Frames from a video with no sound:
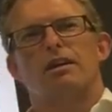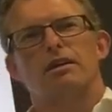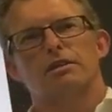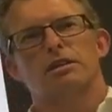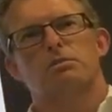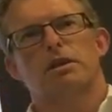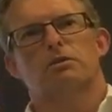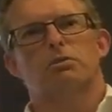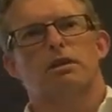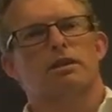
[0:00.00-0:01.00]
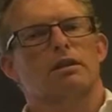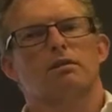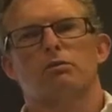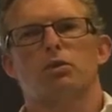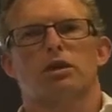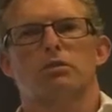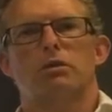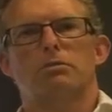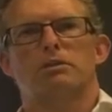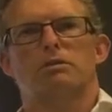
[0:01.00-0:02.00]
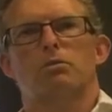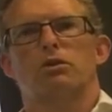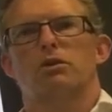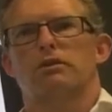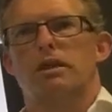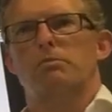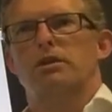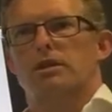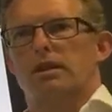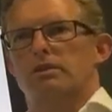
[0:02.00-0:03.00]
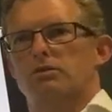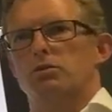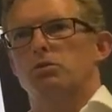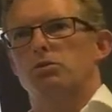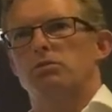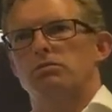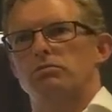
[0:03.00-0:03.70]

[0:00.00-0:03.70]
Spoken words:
I suspect with other work commitments and whatnot, that might take two